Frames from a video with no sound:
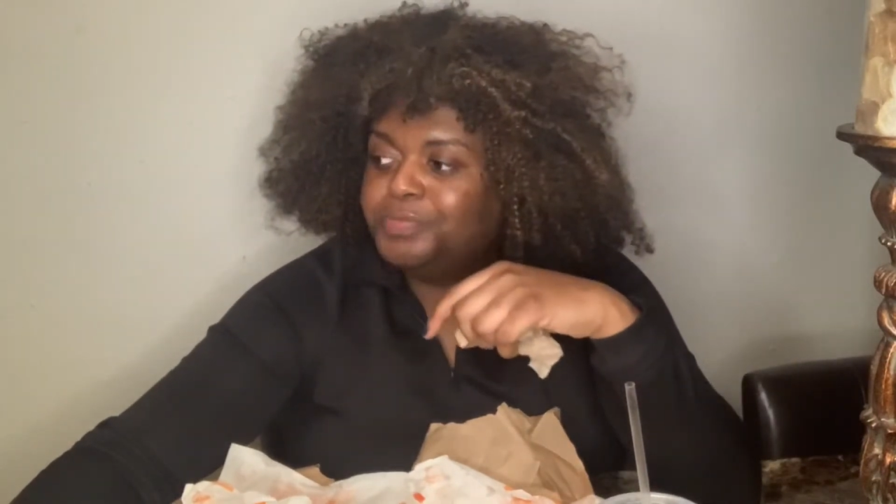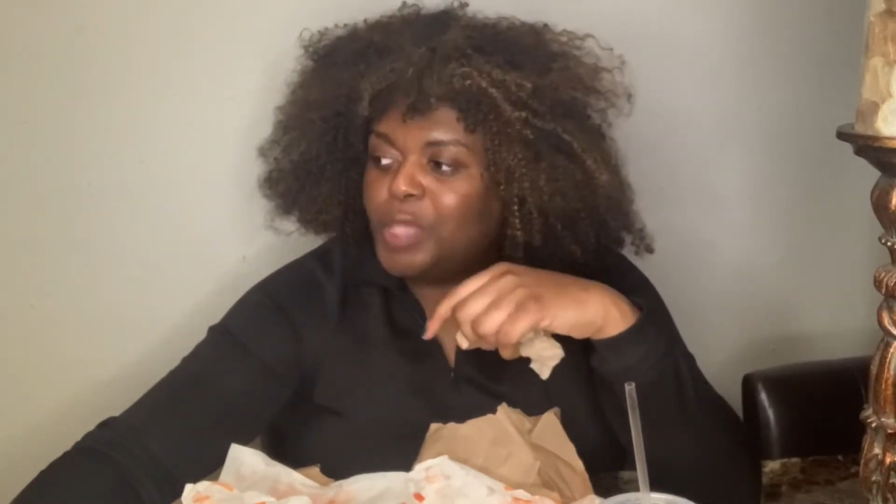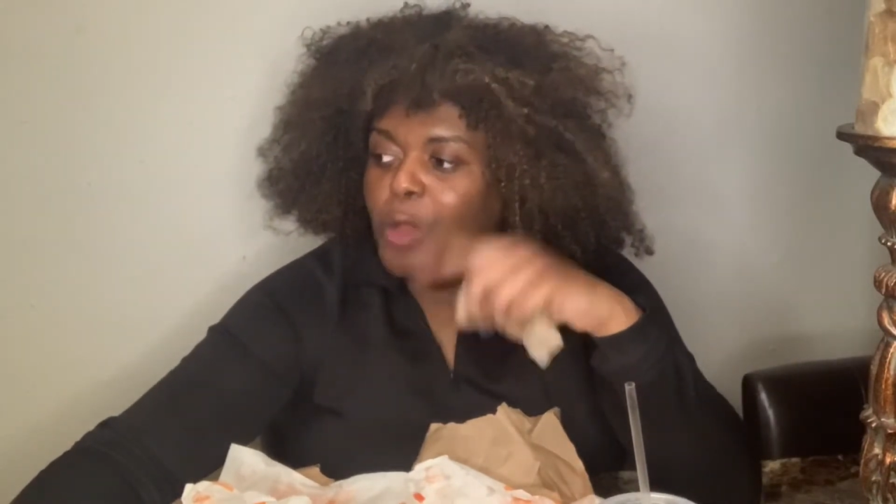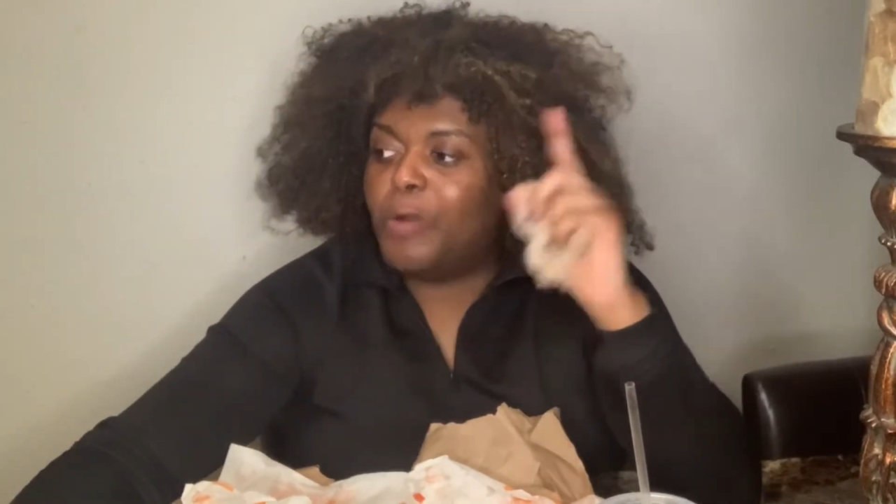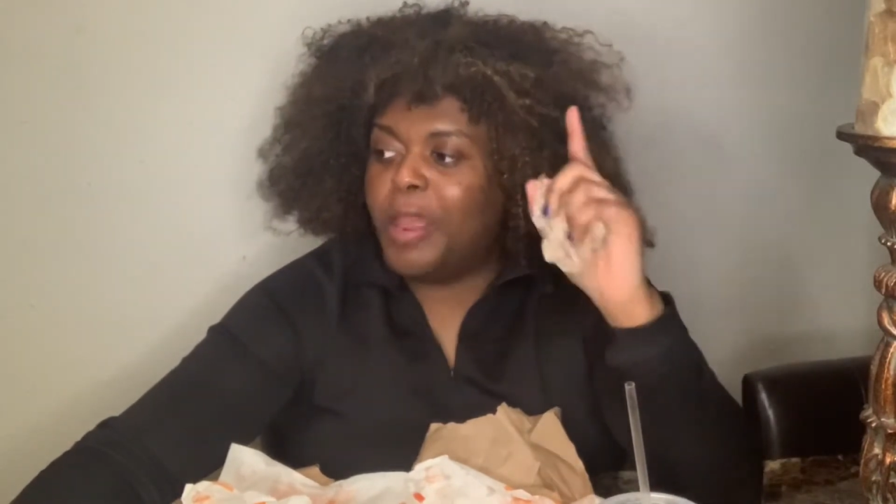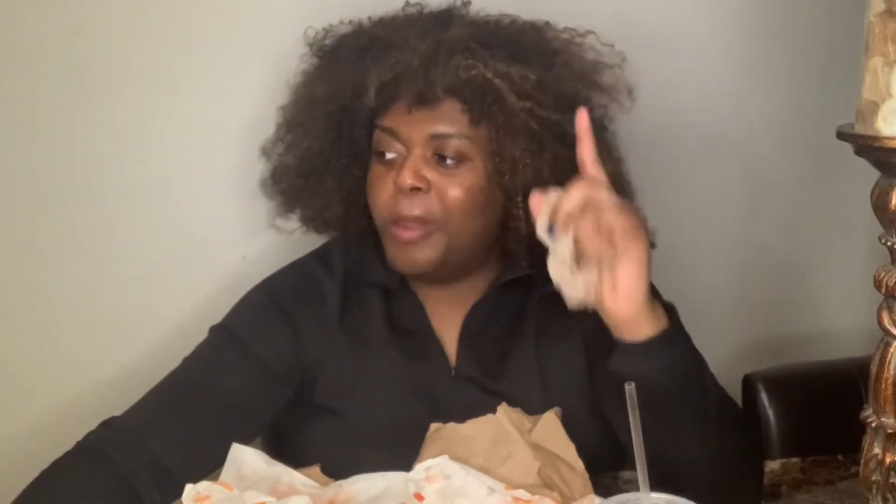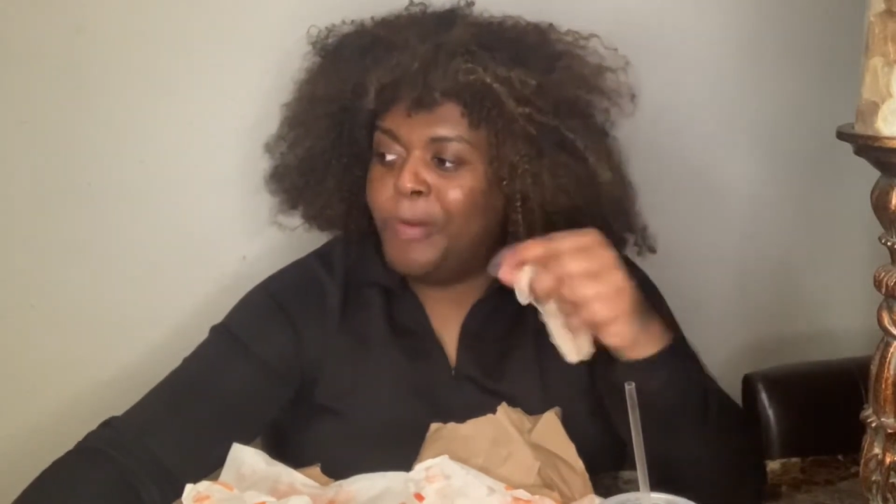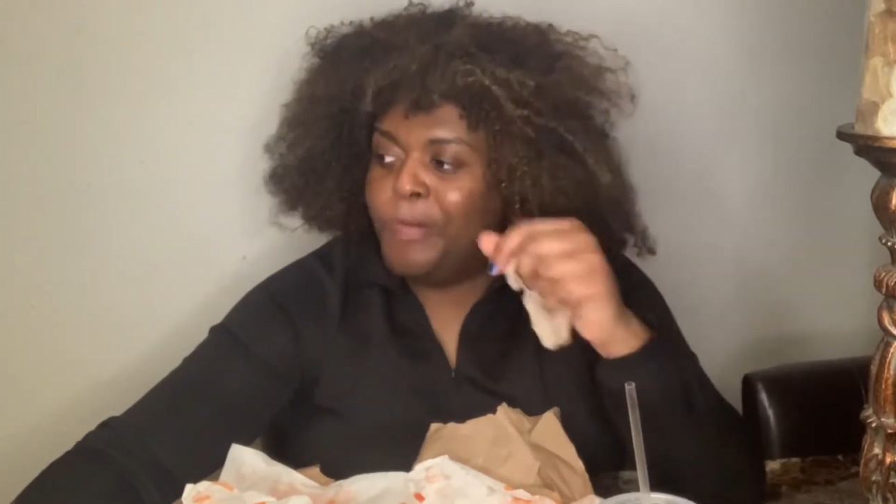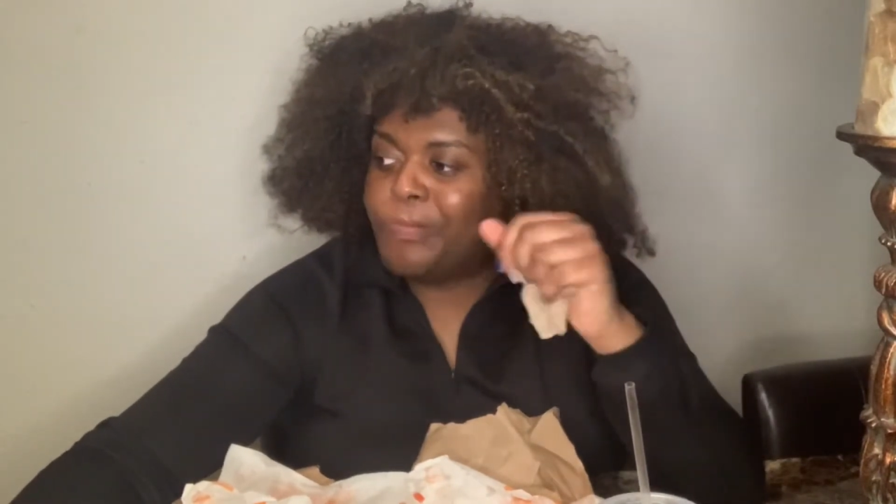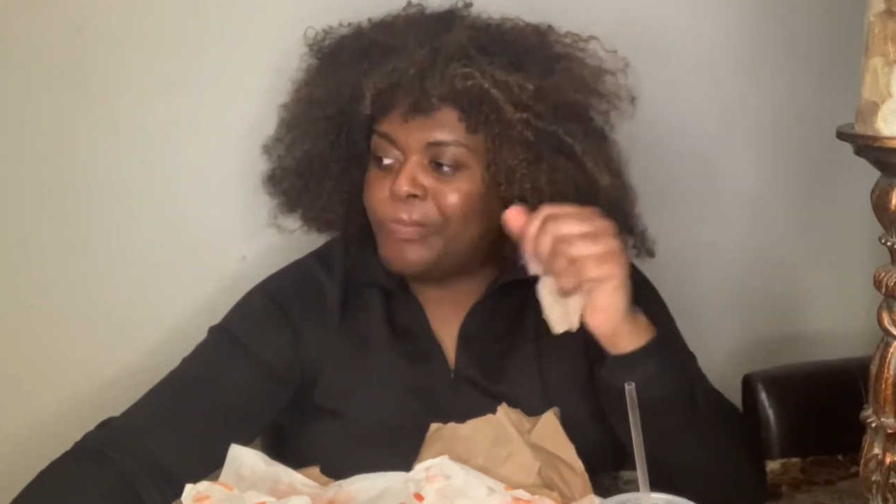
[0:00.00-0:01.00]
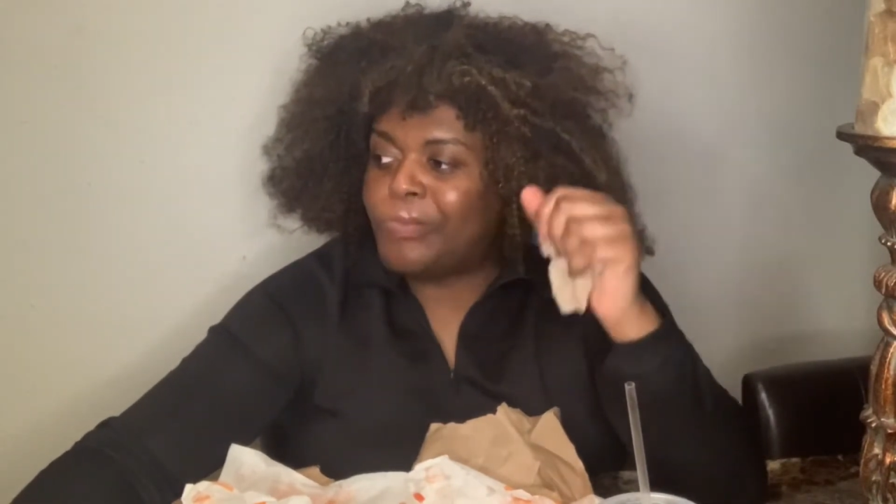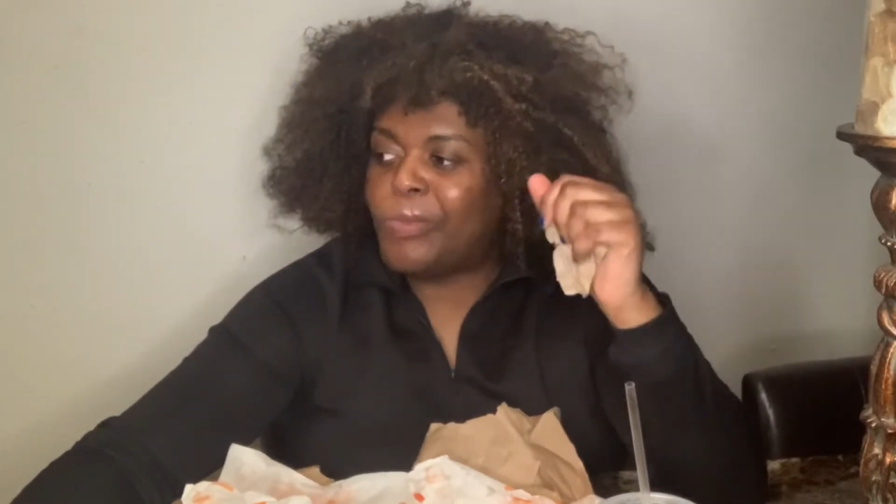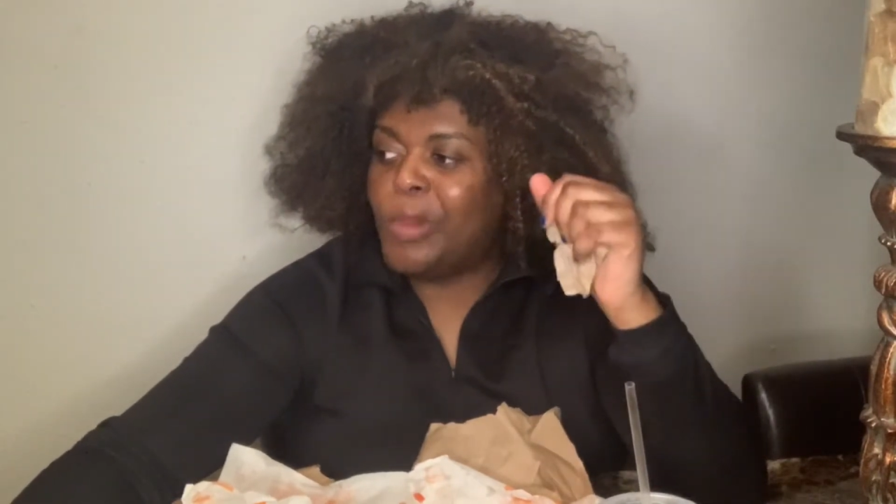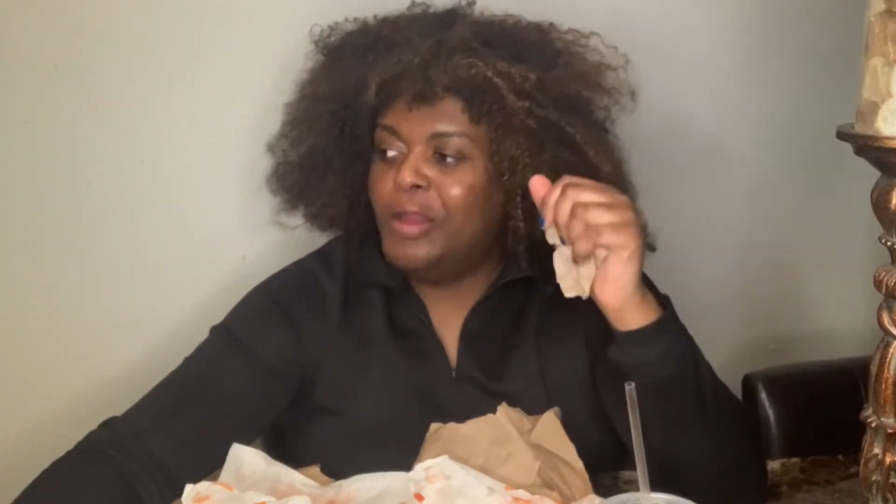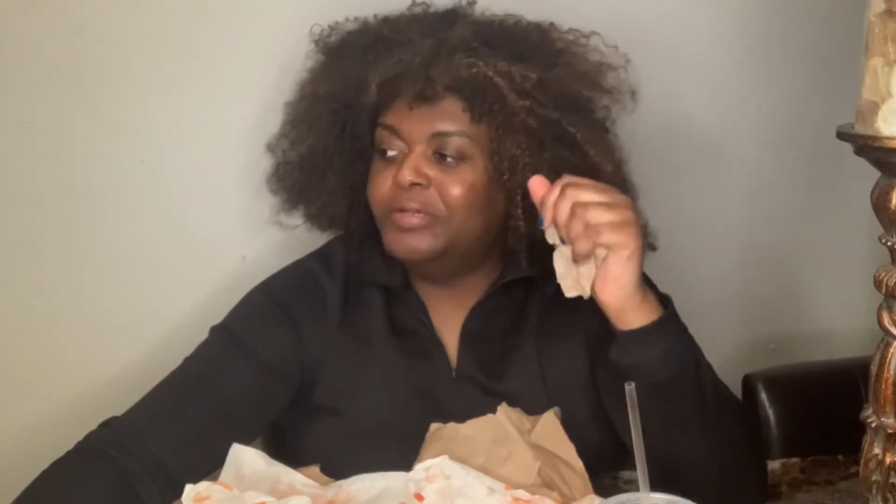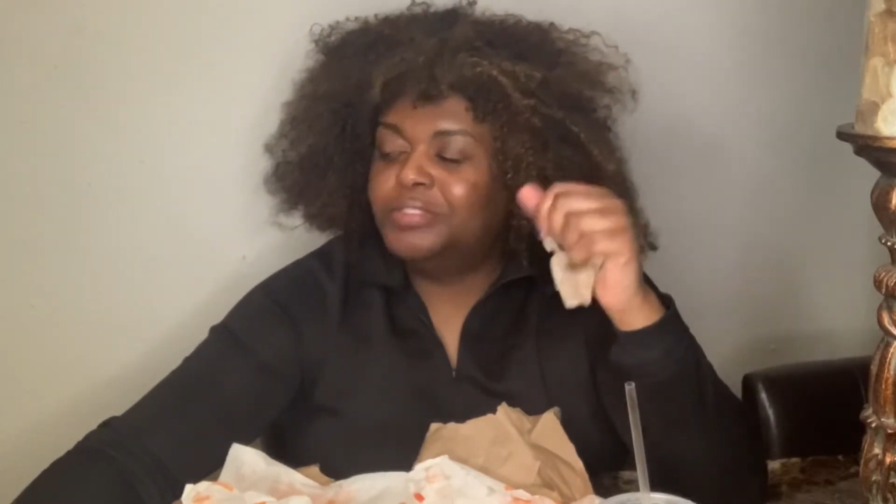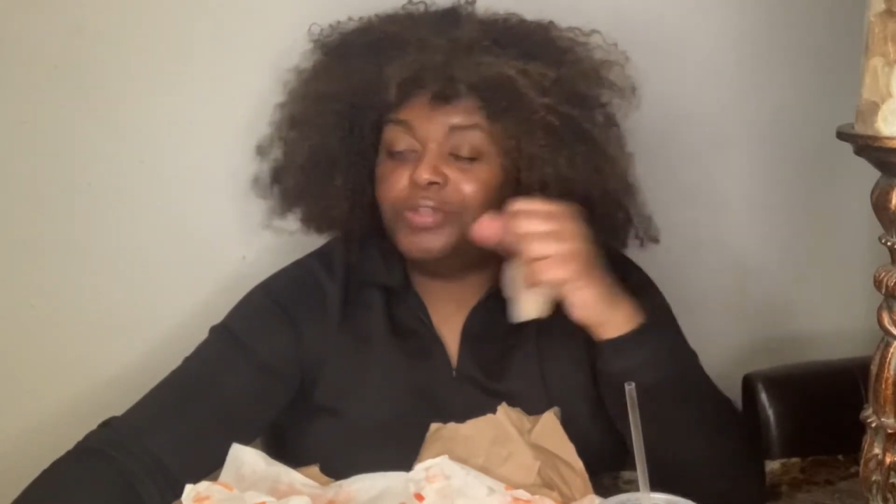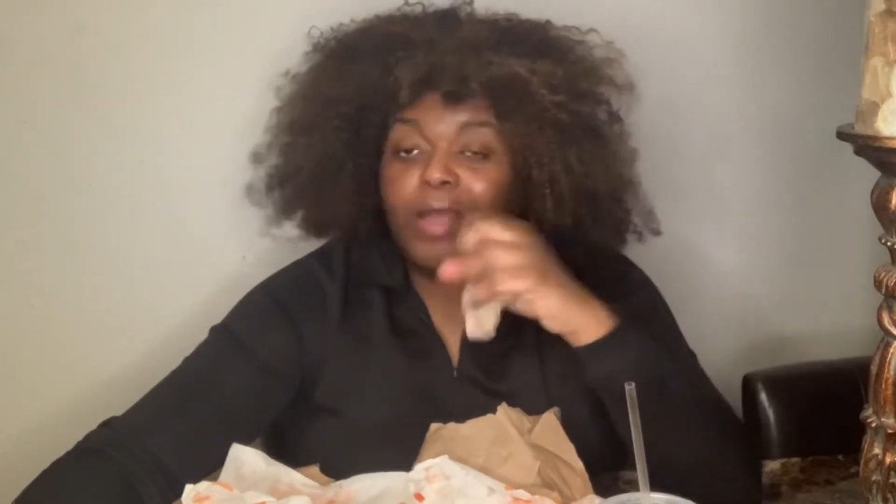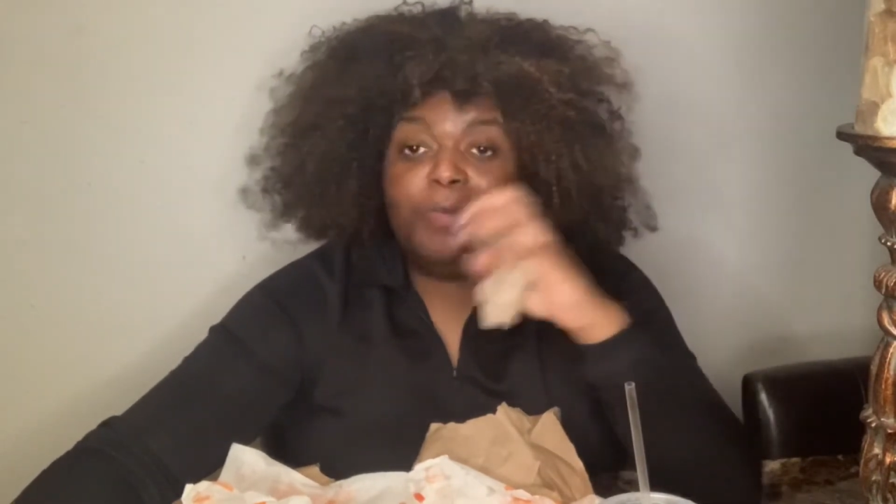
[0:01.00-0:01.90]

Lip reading: okay. So I'm on